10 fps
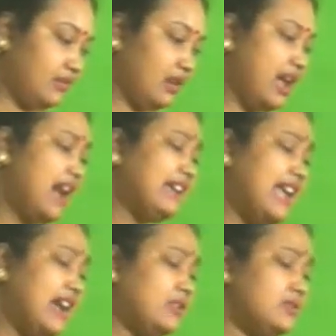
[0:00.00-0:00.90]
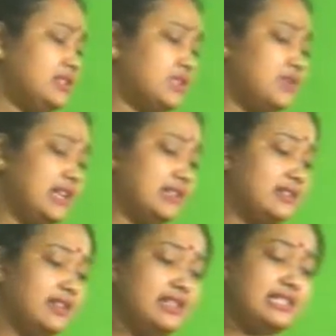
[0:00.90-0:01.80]
A narrow street
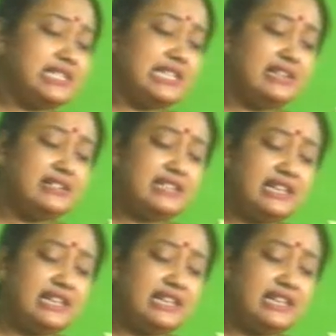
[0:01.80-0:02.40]
sealed